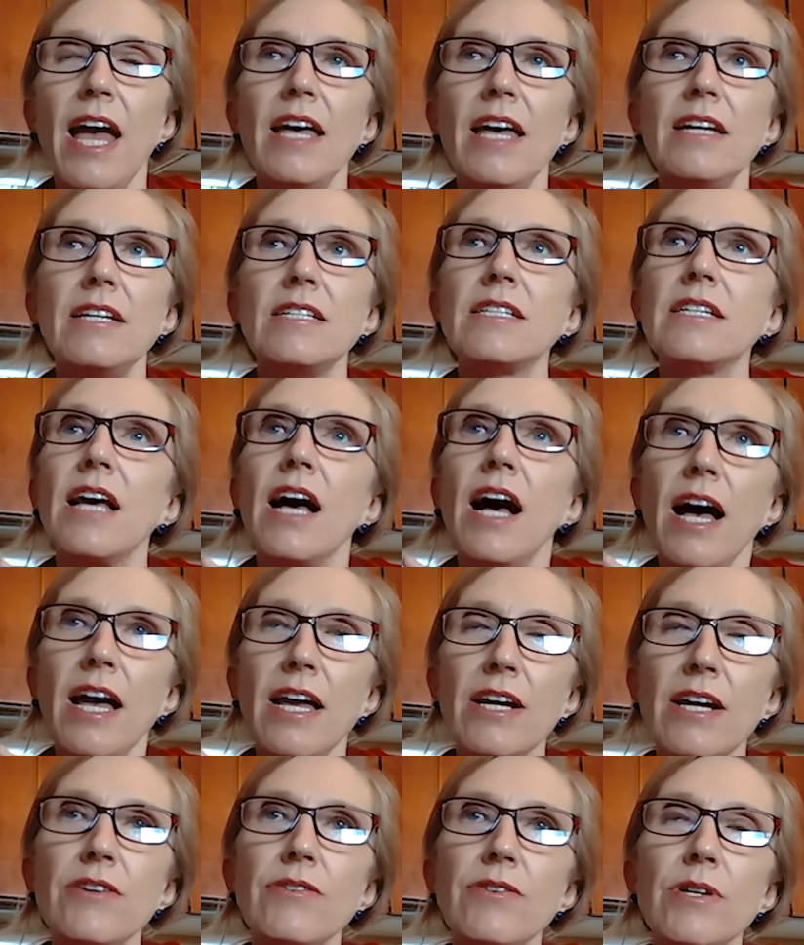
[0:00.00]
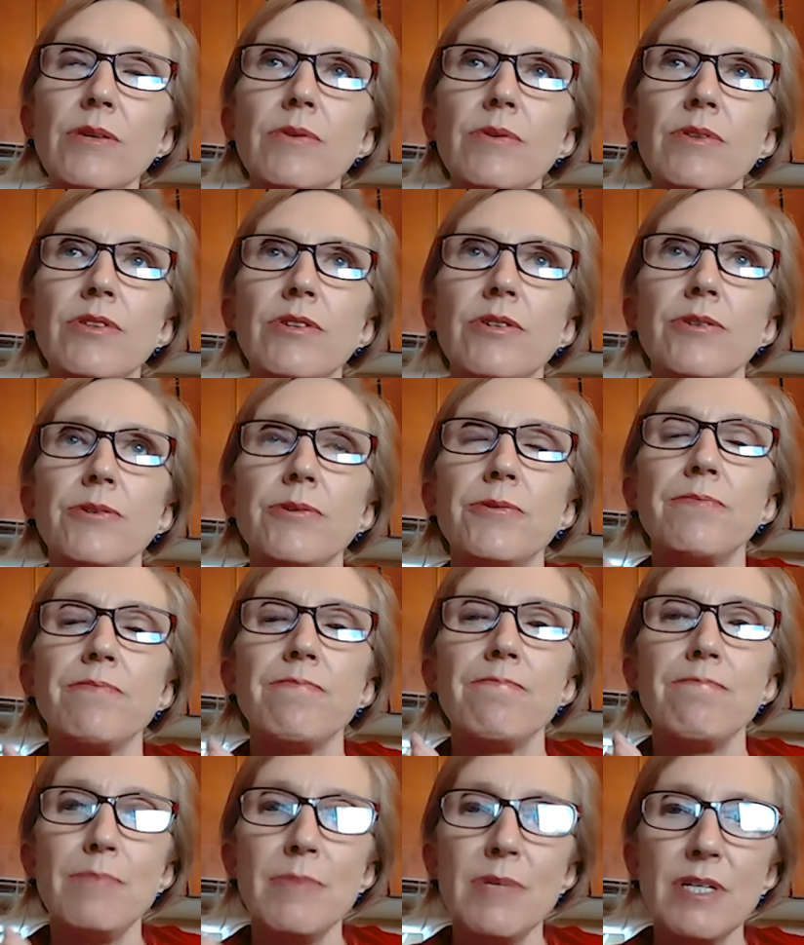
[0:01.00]
And I agree with
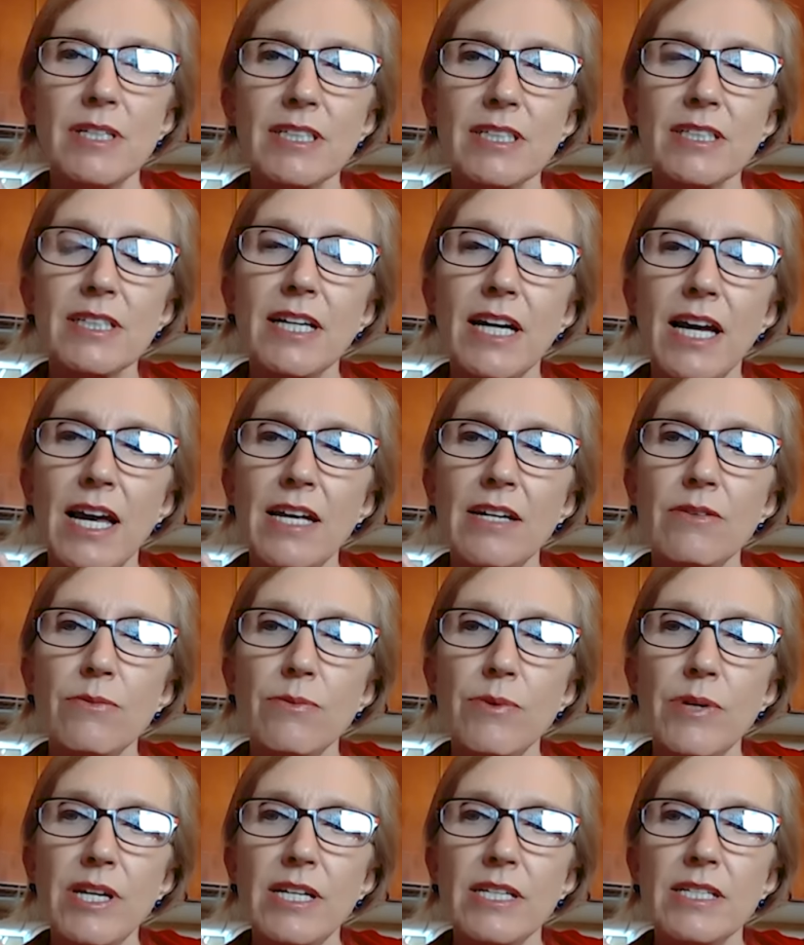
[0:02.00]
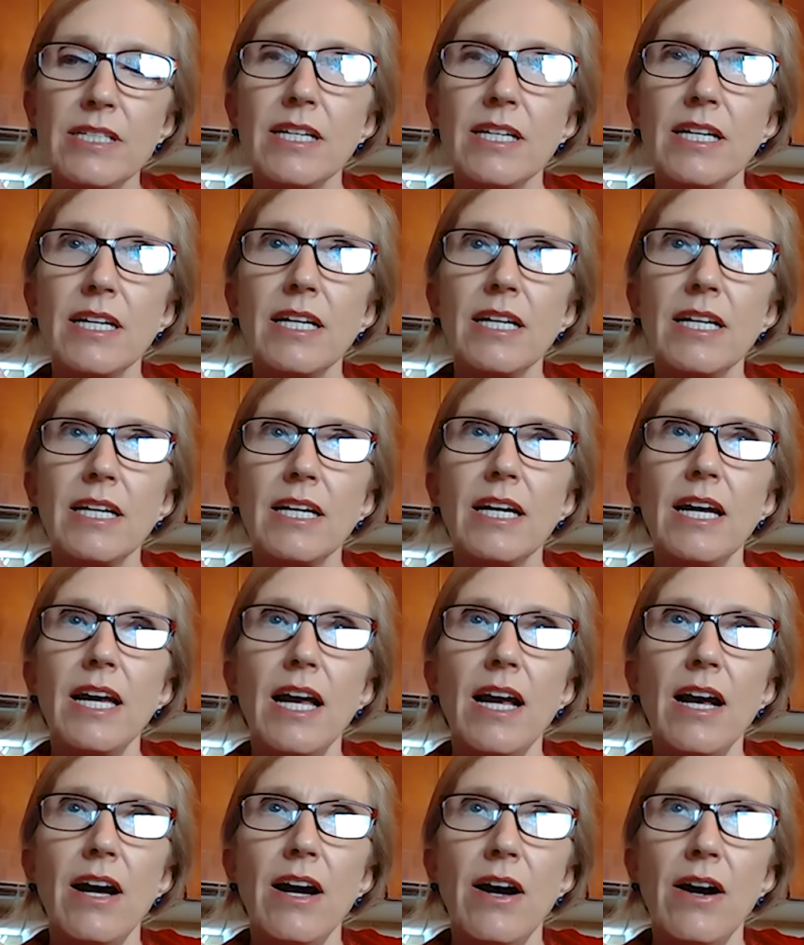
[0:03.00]
you, milk and wheat
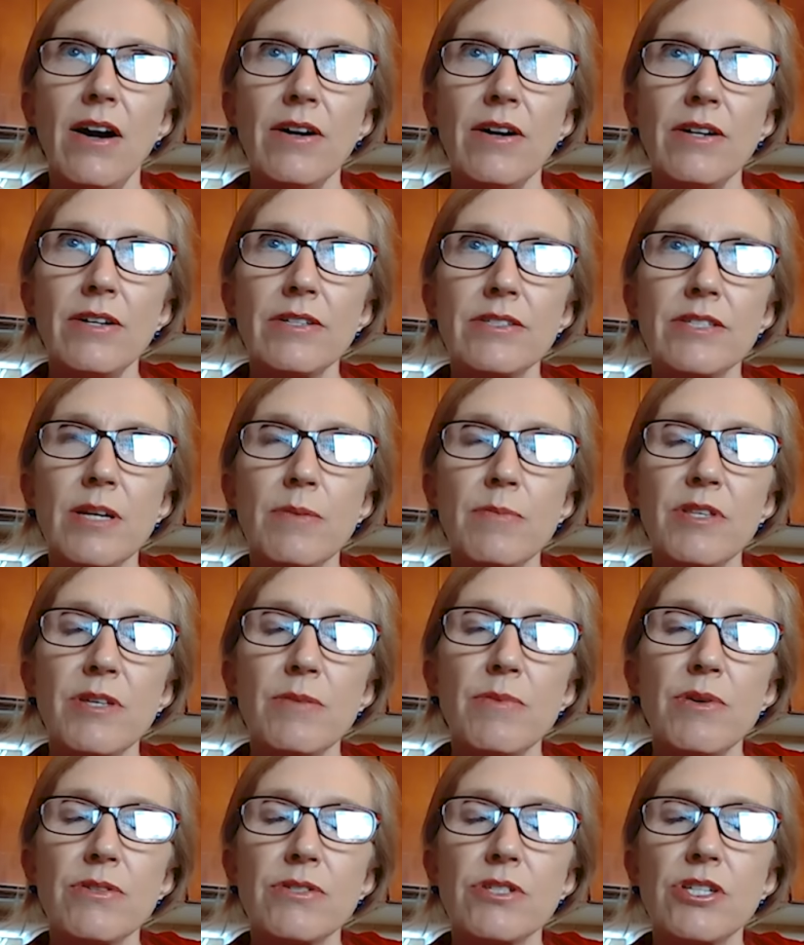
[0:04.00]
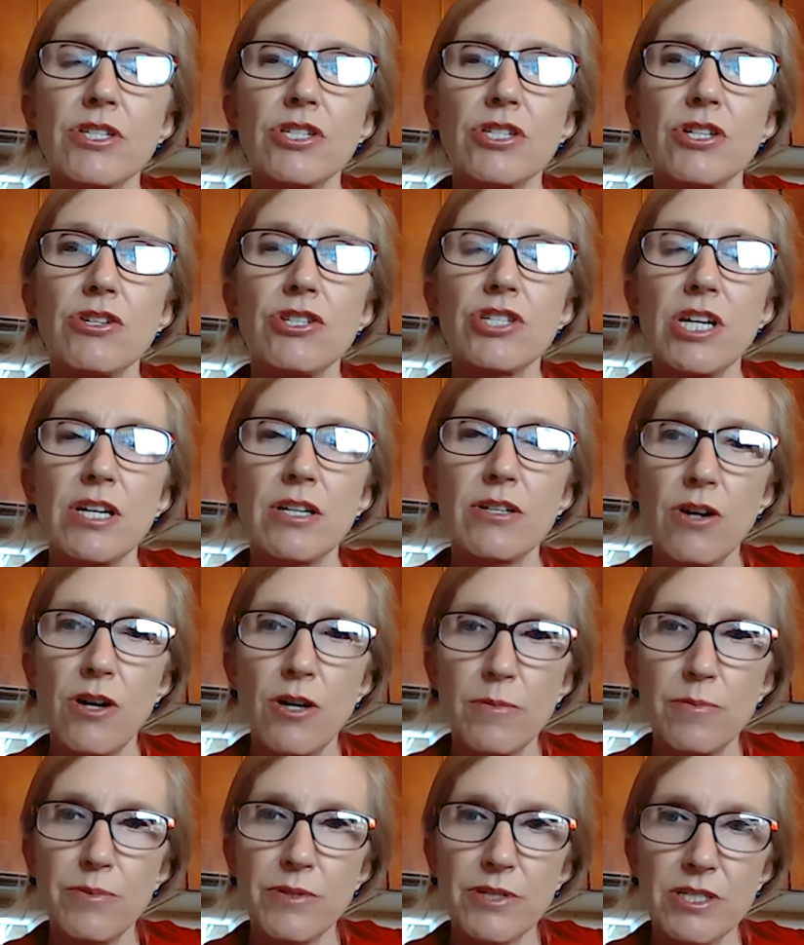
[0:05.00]
are some of the most associated
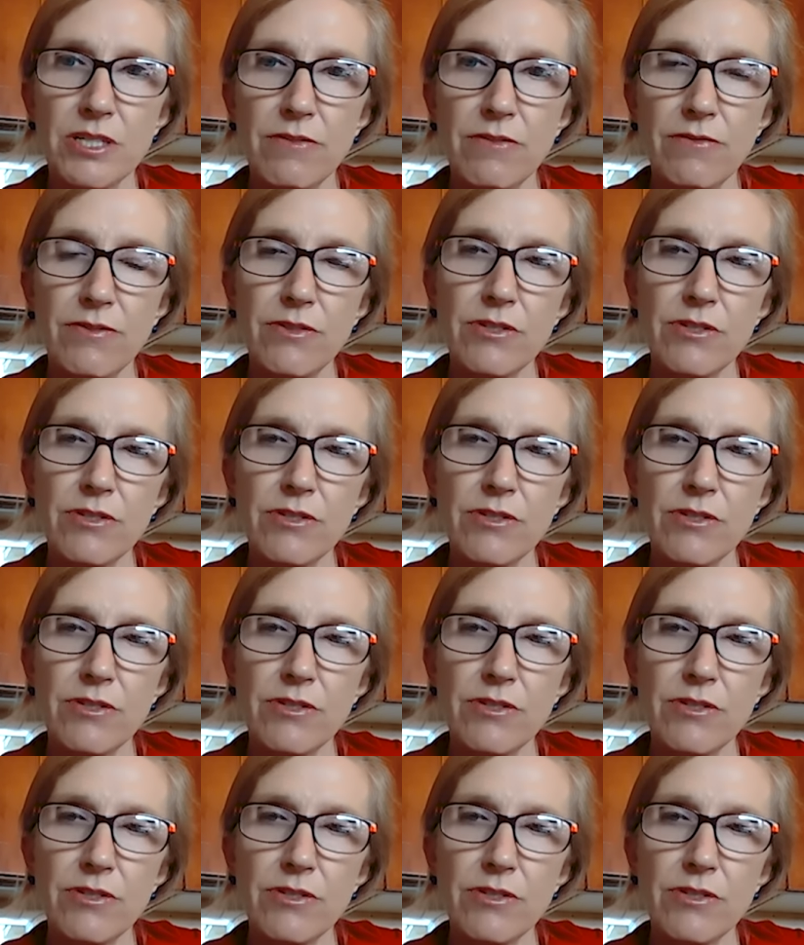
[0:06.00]
culprits in